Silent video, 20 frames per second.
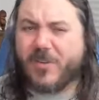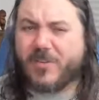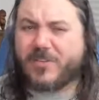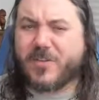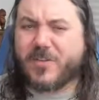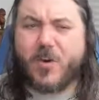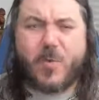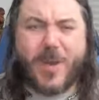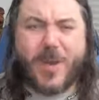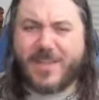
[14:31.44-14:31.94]
there's
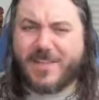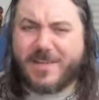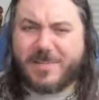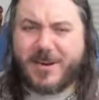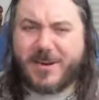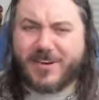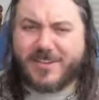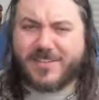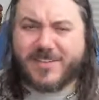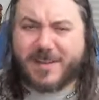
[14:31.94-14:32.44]
no way the
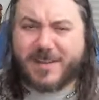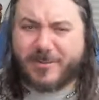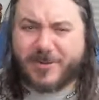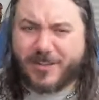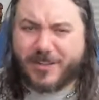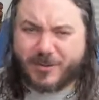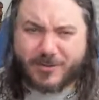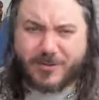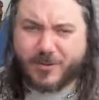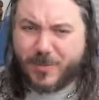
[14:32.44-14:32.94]
American
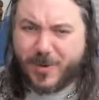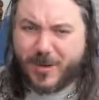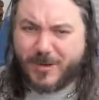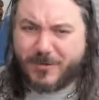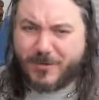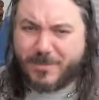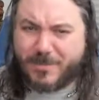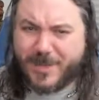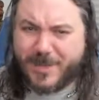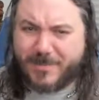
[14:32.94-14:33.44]
Sniper killed
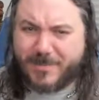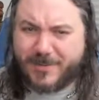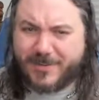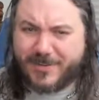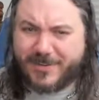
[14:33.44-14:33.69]
200 people.